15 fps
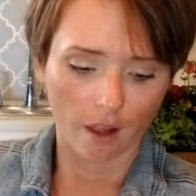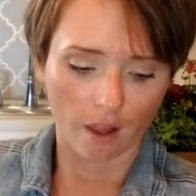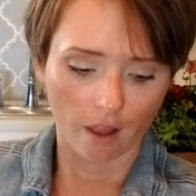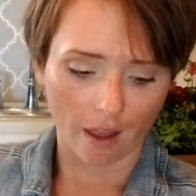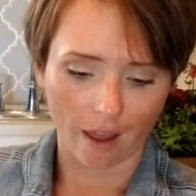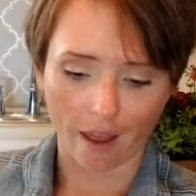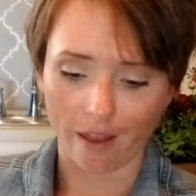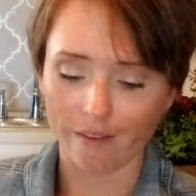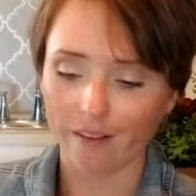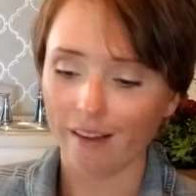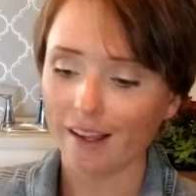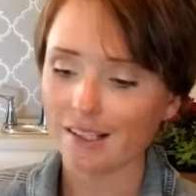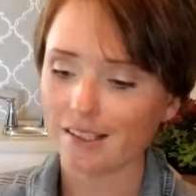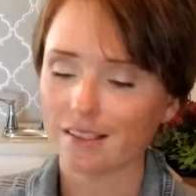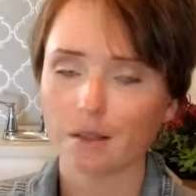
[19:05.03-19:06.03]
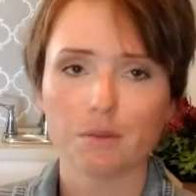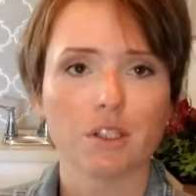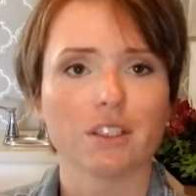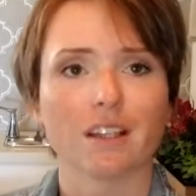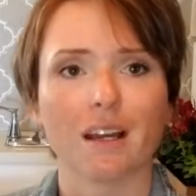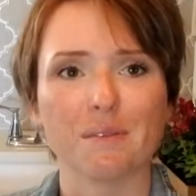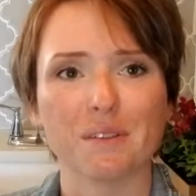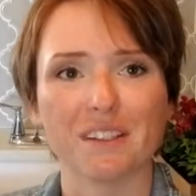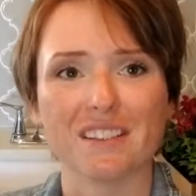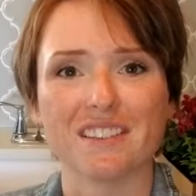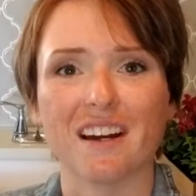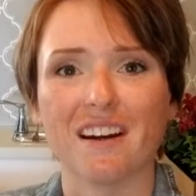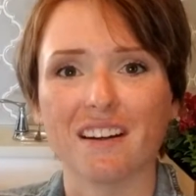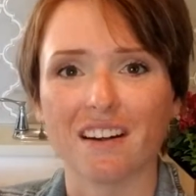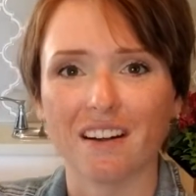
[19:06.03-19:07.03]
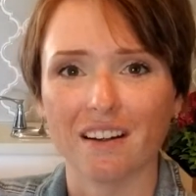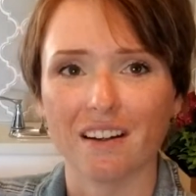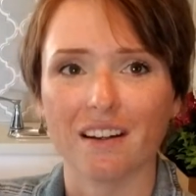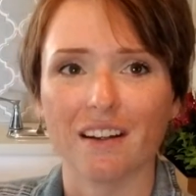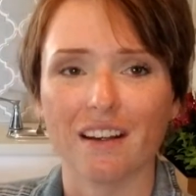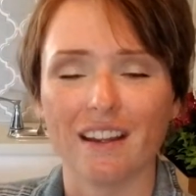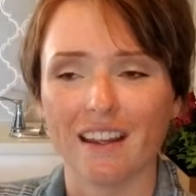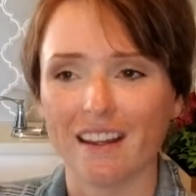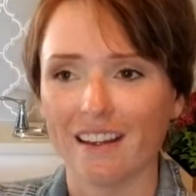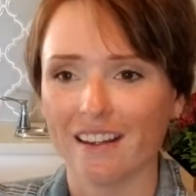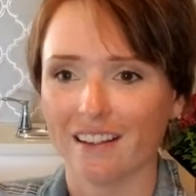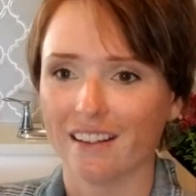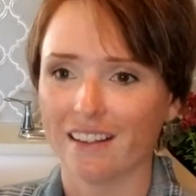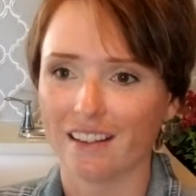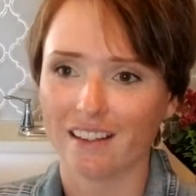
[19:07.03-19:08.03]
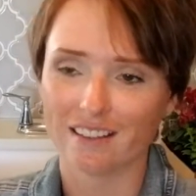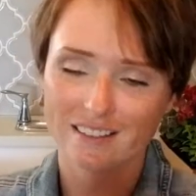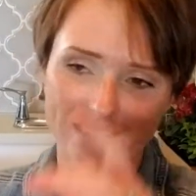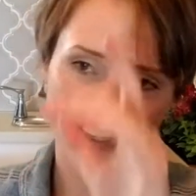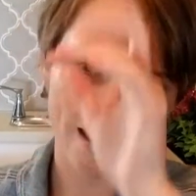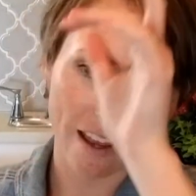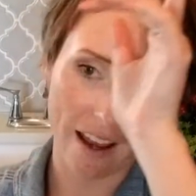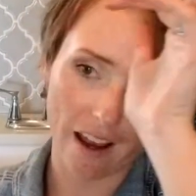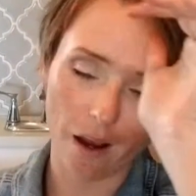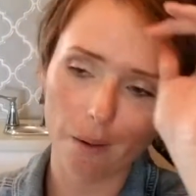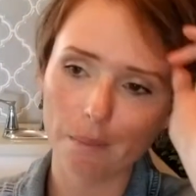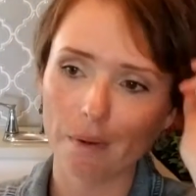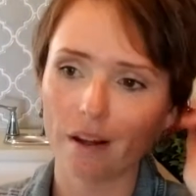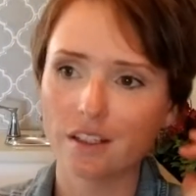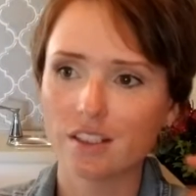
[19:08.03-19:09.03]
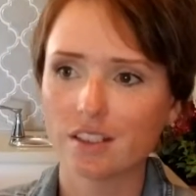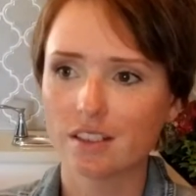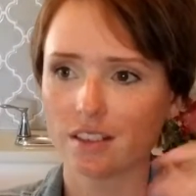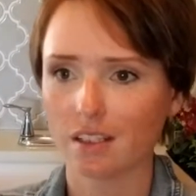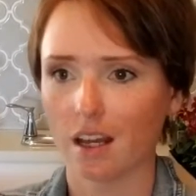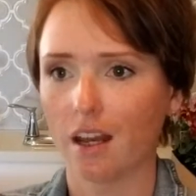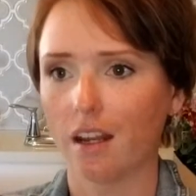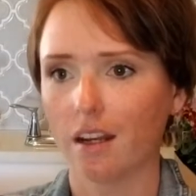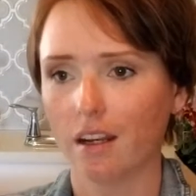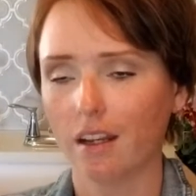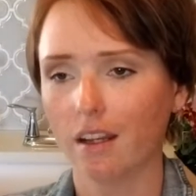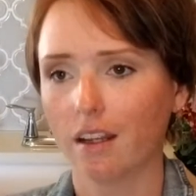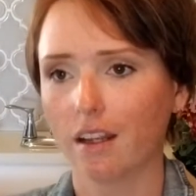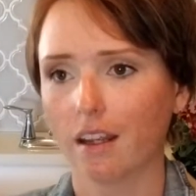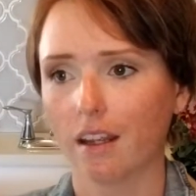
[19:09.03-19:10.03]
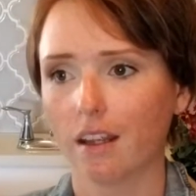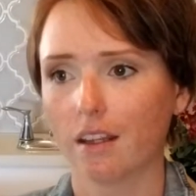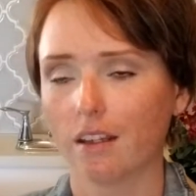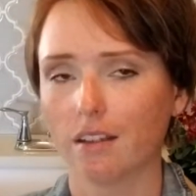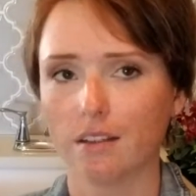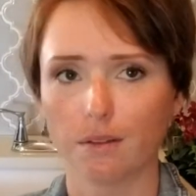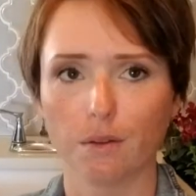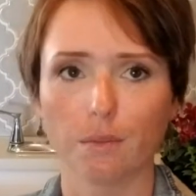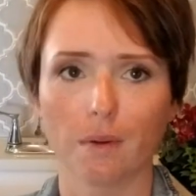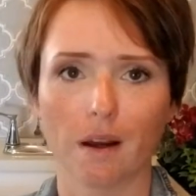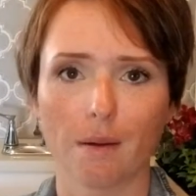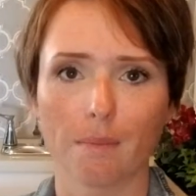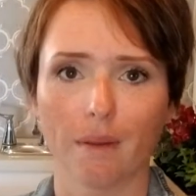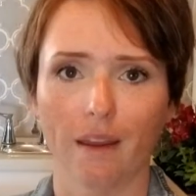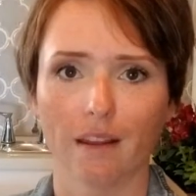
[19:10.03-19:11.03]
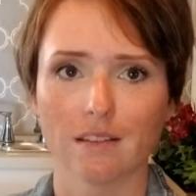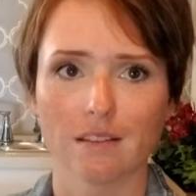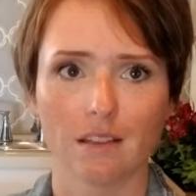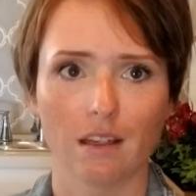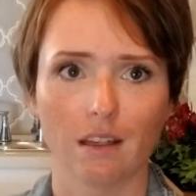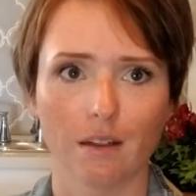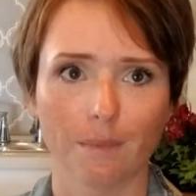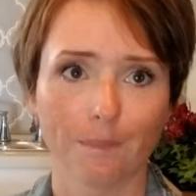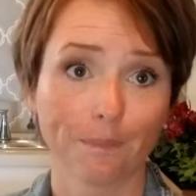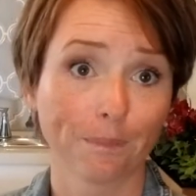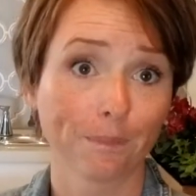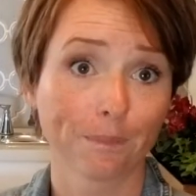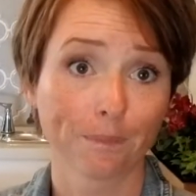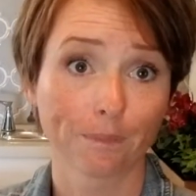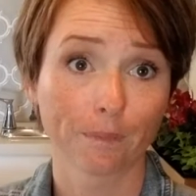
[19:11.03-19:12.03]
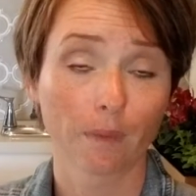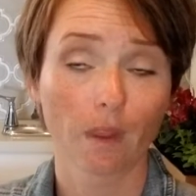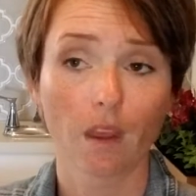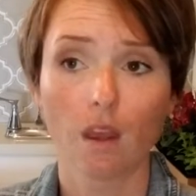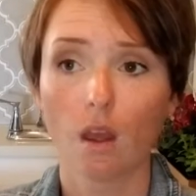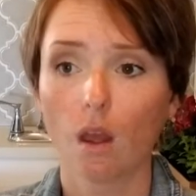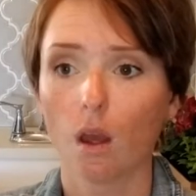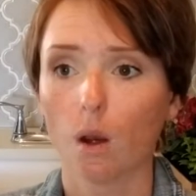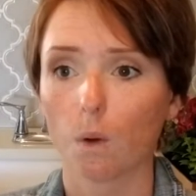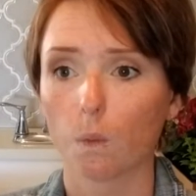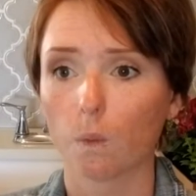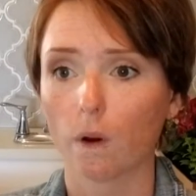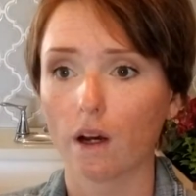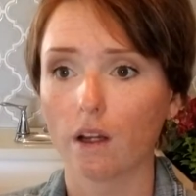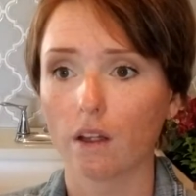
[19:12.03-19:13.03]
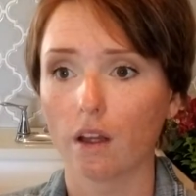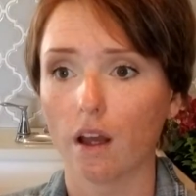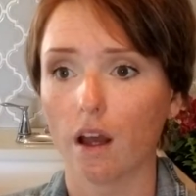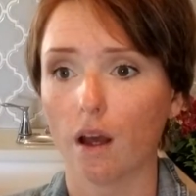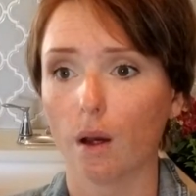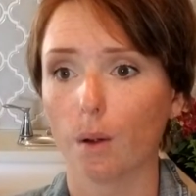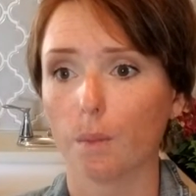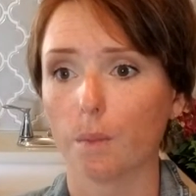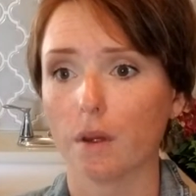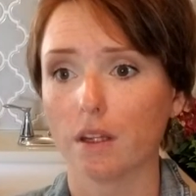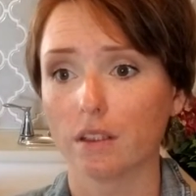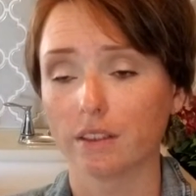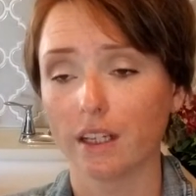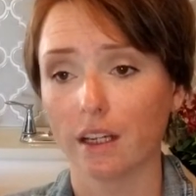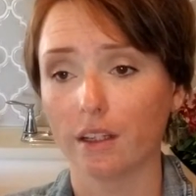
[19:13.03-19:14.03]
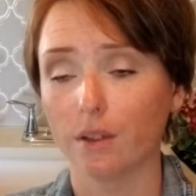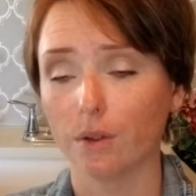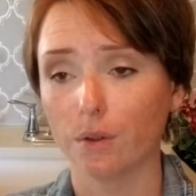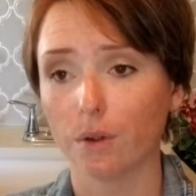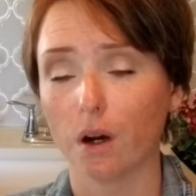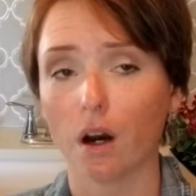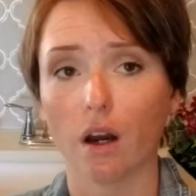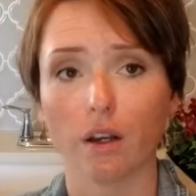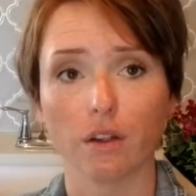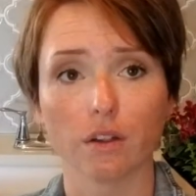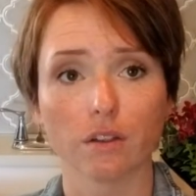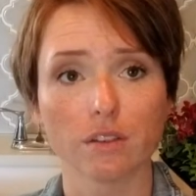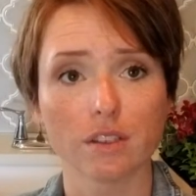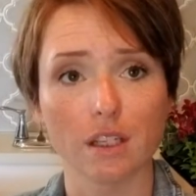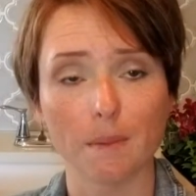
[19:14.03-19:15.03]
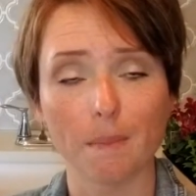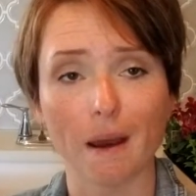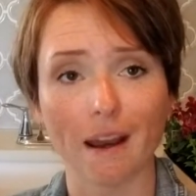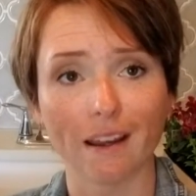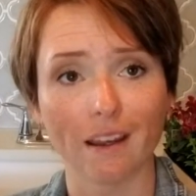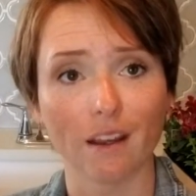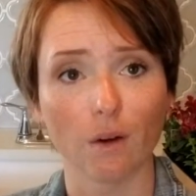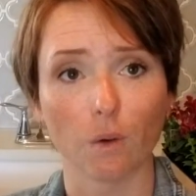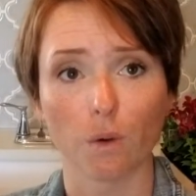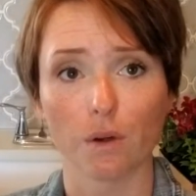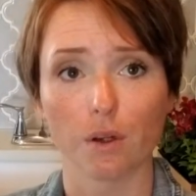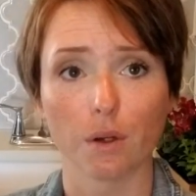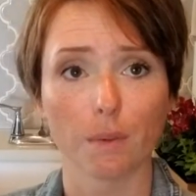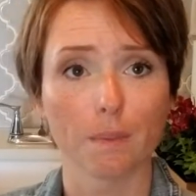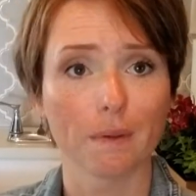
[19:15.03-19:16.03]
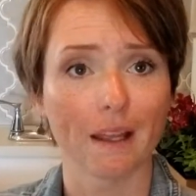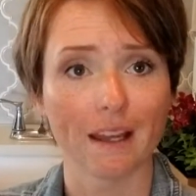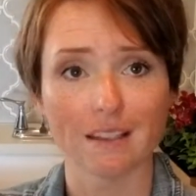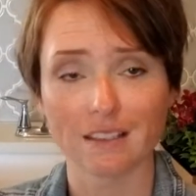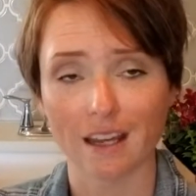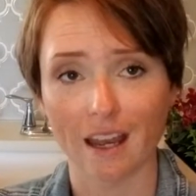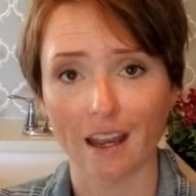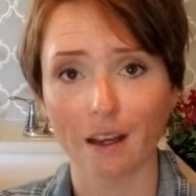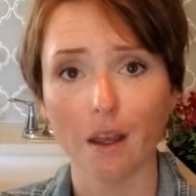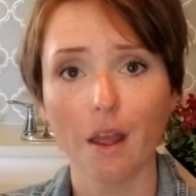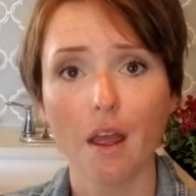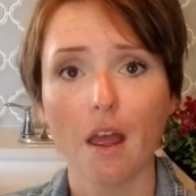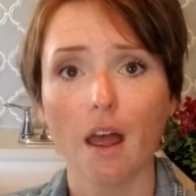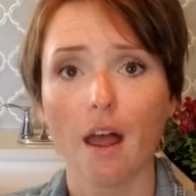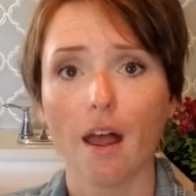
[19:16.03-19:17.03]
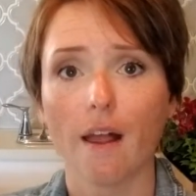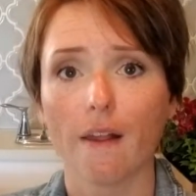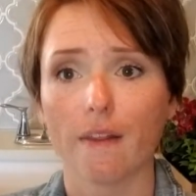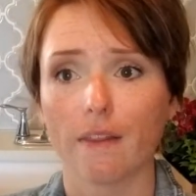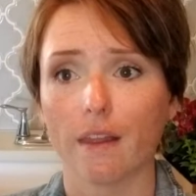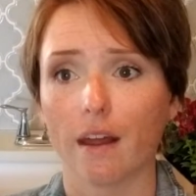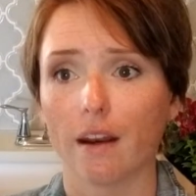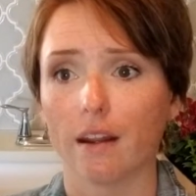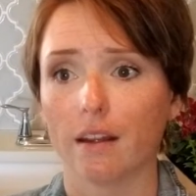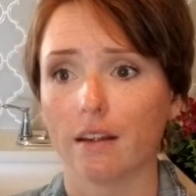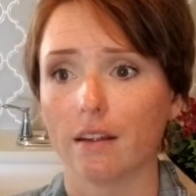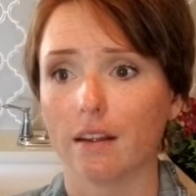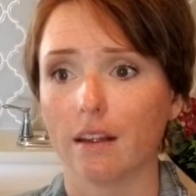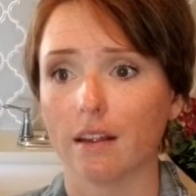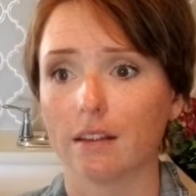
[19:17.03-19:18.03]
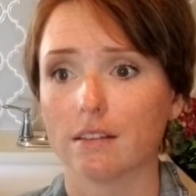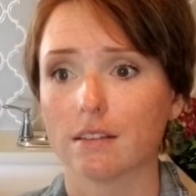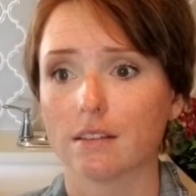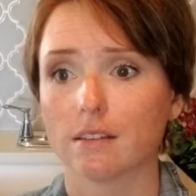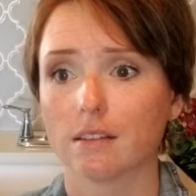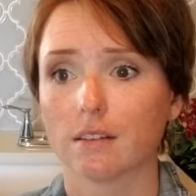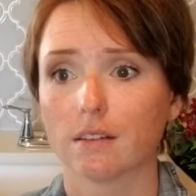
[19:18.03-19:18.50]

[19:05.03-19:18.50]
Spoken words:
And the last subject I'm going to talk on is how much sun do my plants need? Well, it'll tell you on your seed packet or your plant tag that it needs